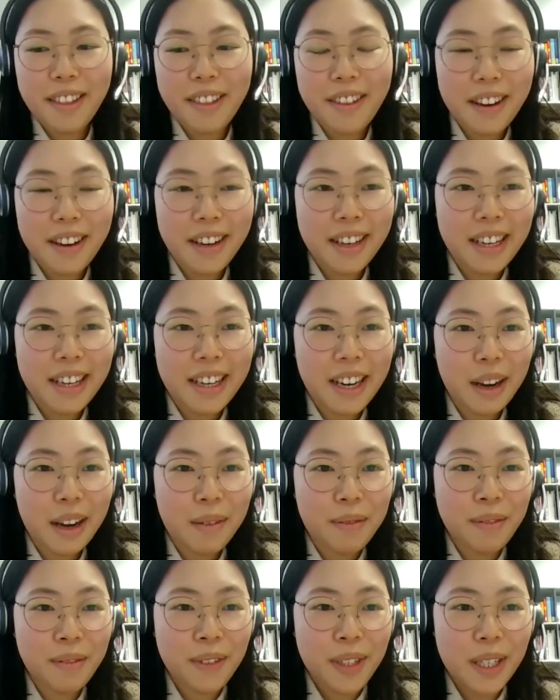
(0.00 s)
think
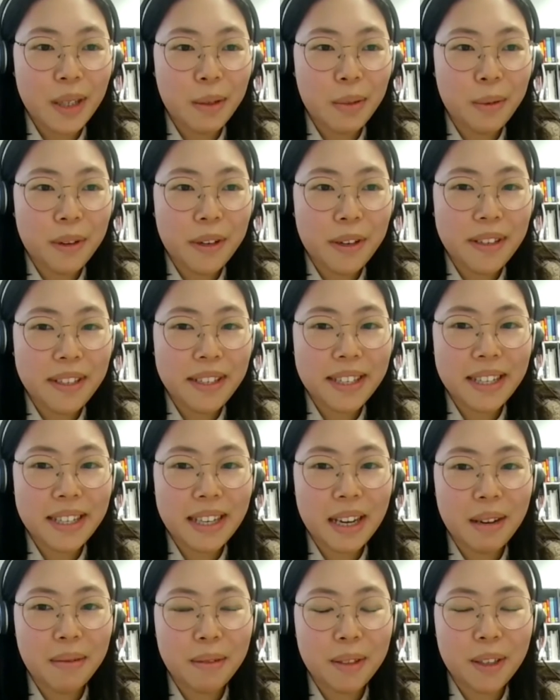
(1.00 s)
this was
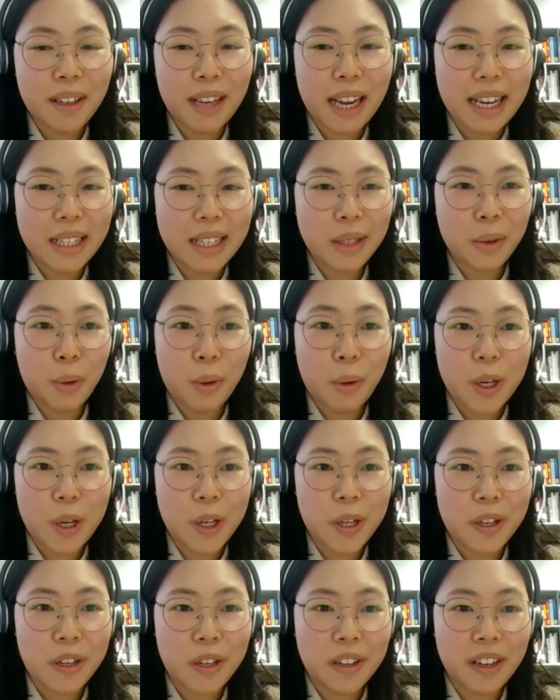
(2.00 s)
the last
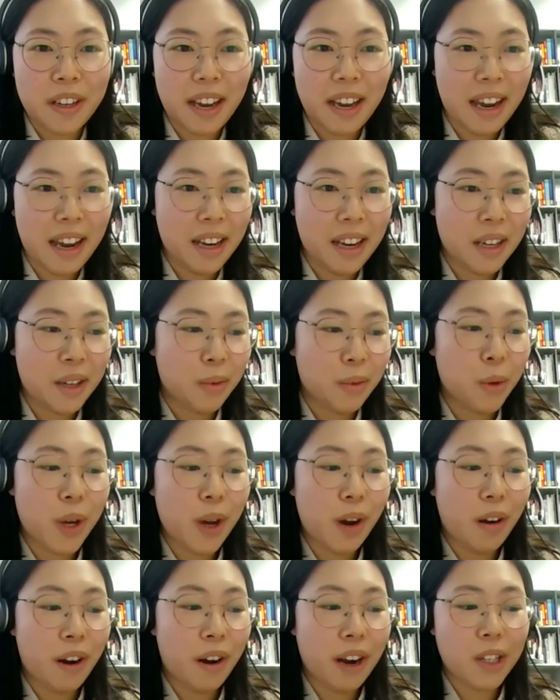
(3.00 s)
question, and
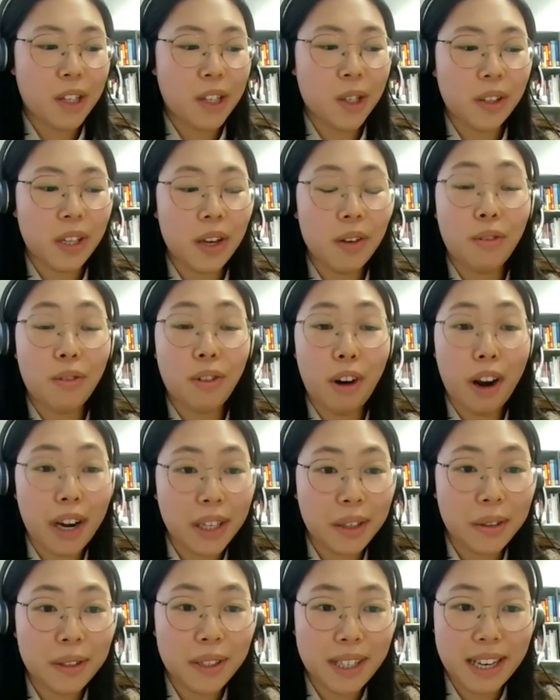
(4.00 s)
we are actually
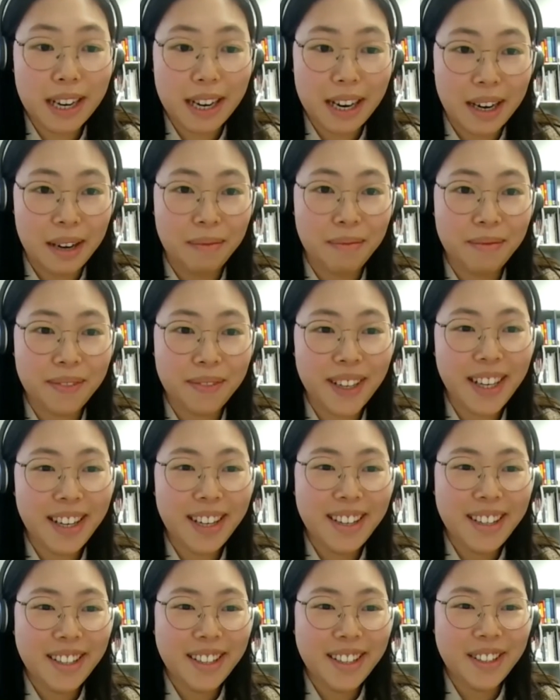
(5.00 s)
right on time.
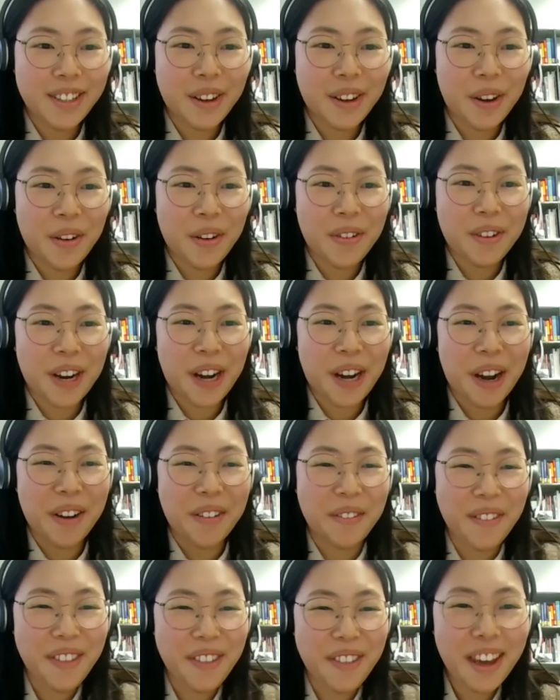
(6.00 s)
So
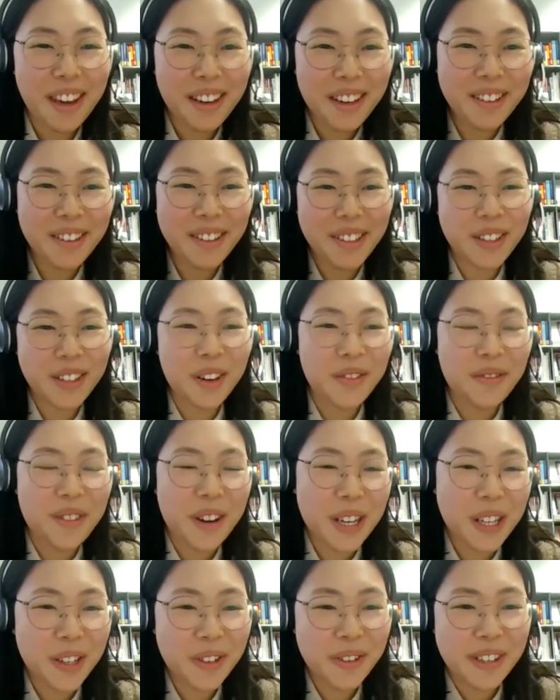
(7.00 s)
thank you so
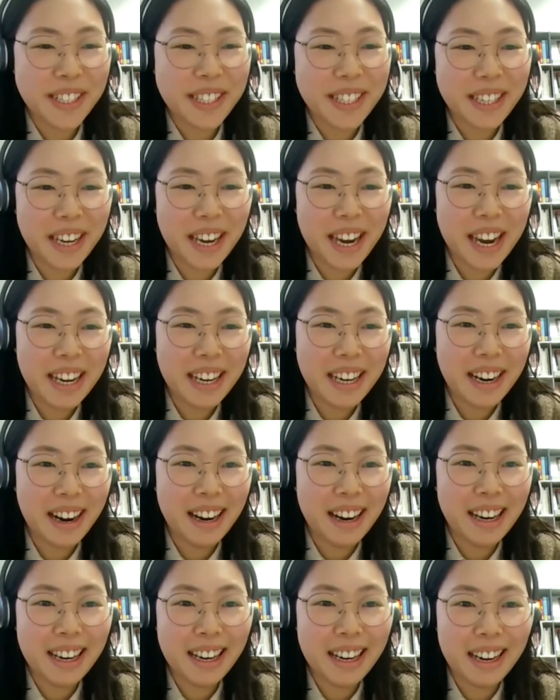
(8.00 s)
much once again,
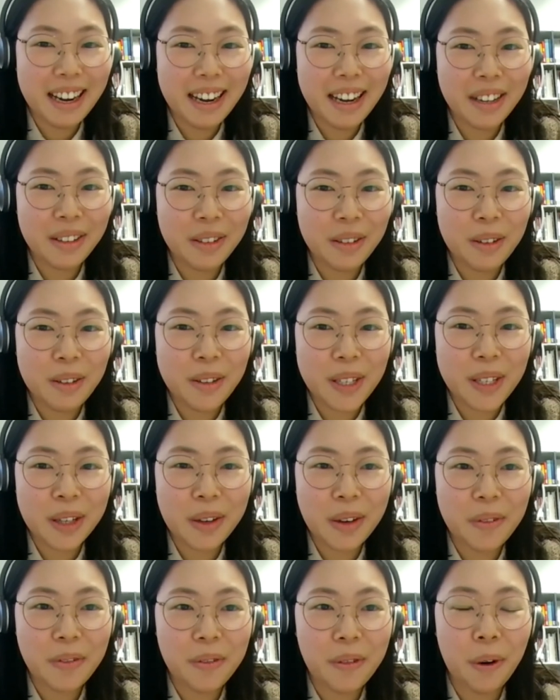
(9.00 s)
Angela, and
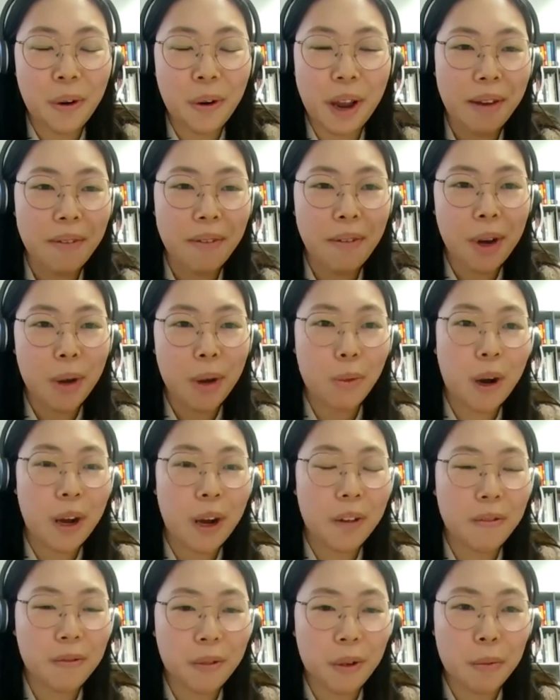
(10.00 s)
also for
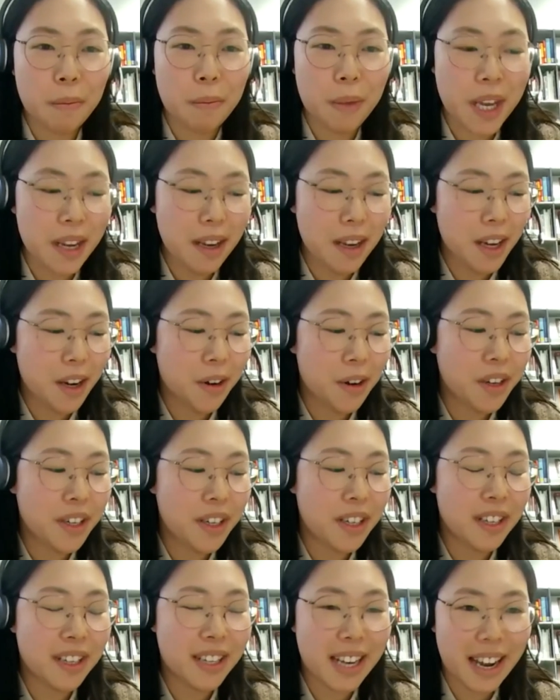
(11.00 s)
everyone for being here
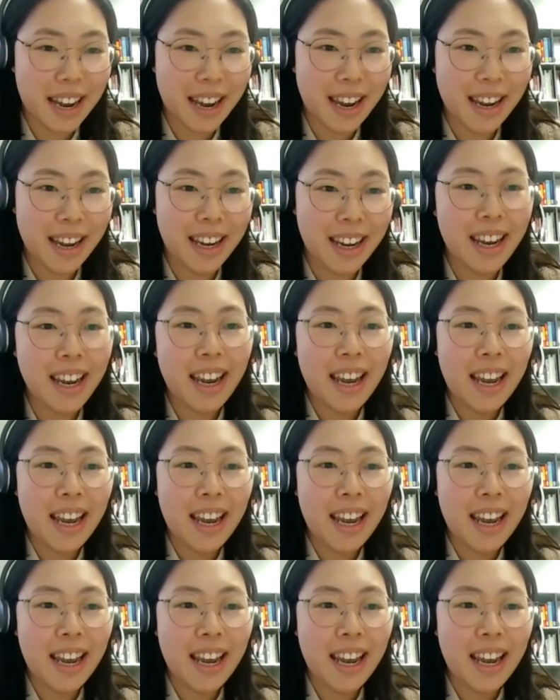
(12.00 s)
today.